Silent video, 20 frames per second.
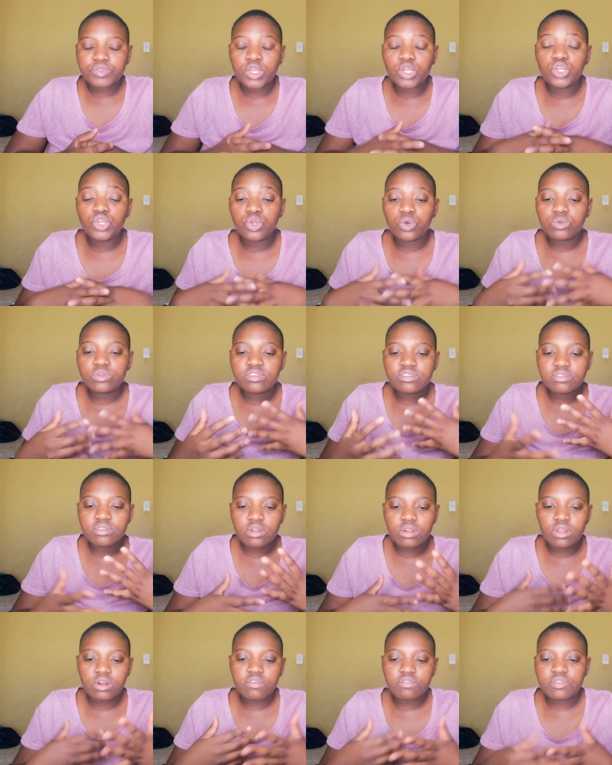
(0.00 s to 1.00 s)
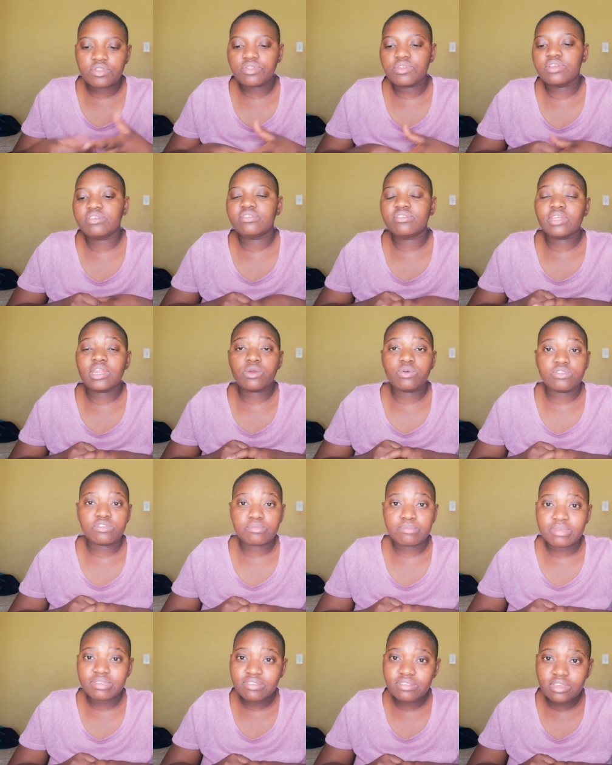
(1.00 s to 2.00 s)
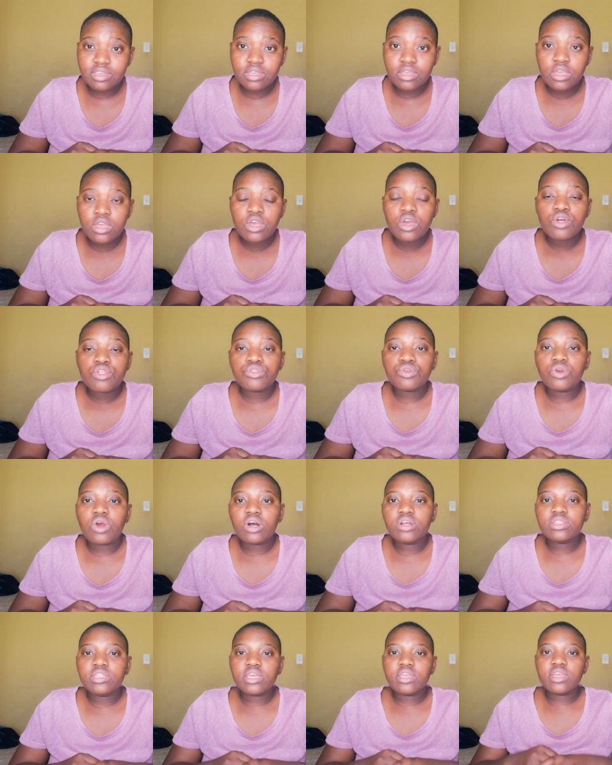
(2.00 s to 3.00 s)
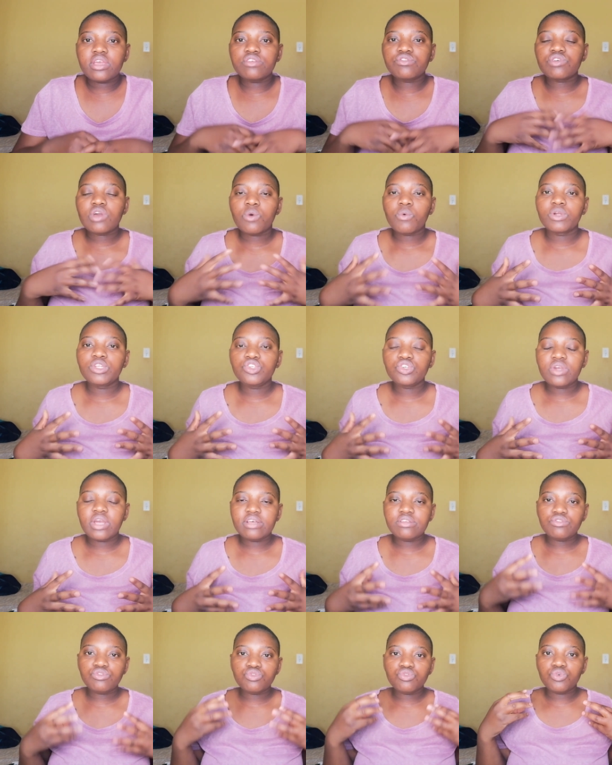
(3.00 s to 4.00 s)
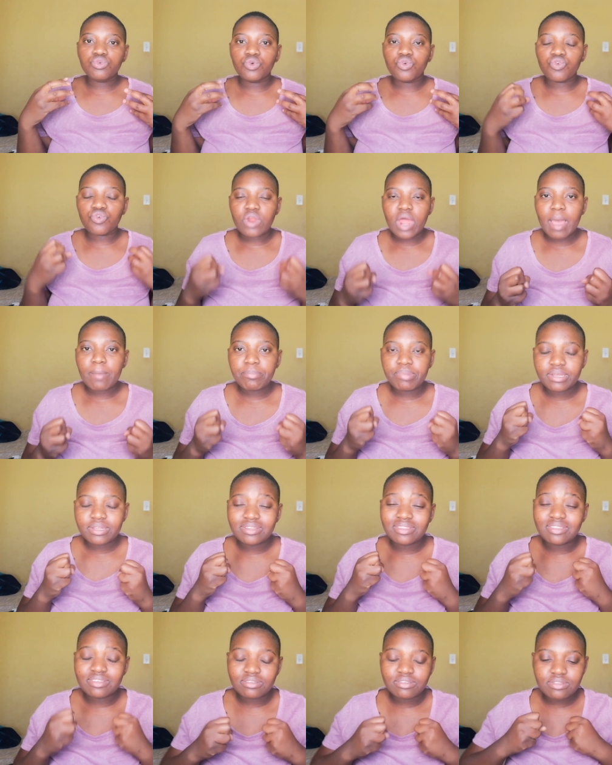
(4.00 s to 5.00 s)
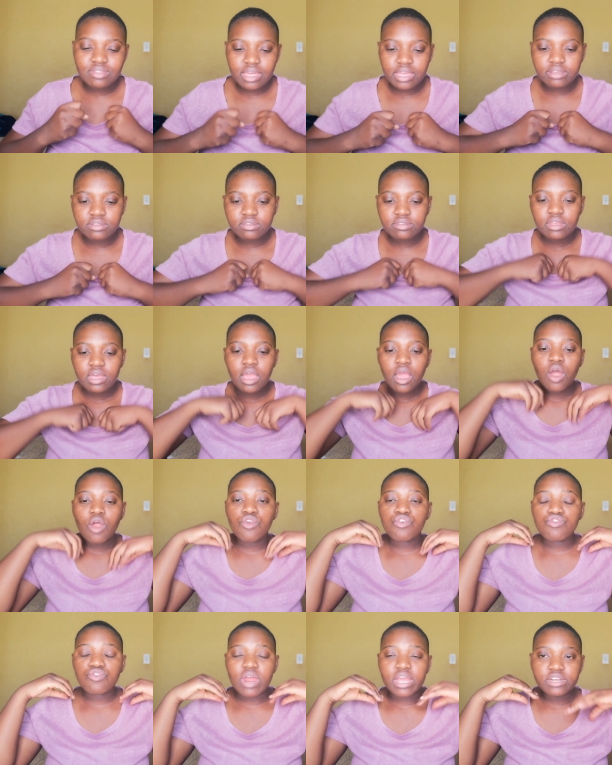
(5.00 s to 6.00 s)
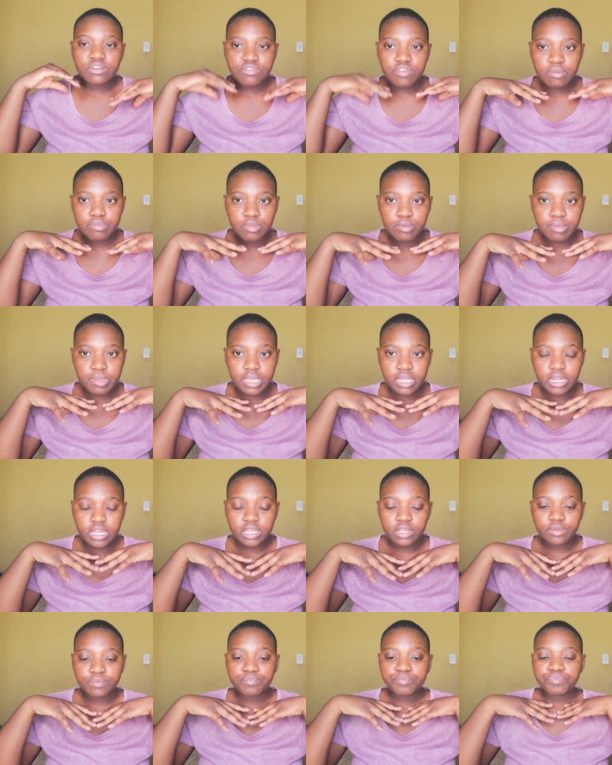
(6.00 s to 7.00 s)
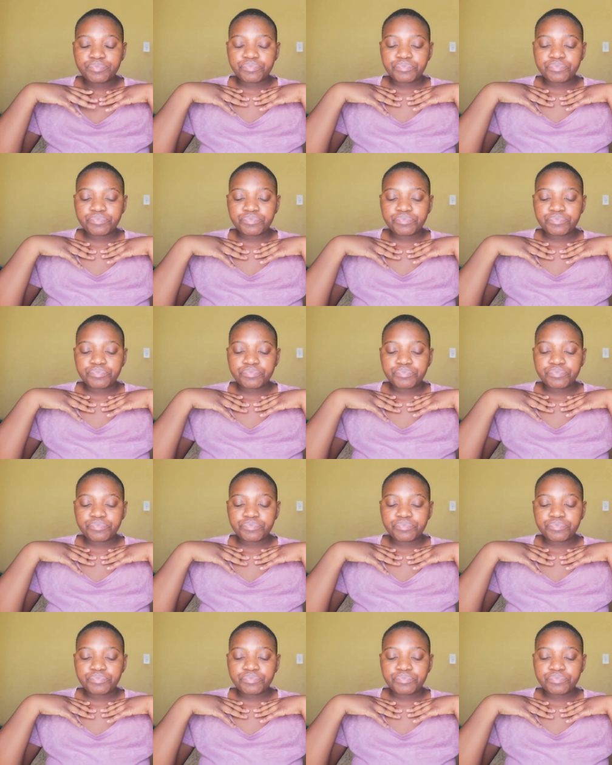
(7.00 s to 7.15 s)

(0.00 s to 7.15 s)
notice a lot of the things that I was missing throughout the year. So I want you guys to grab these things right from the beginning,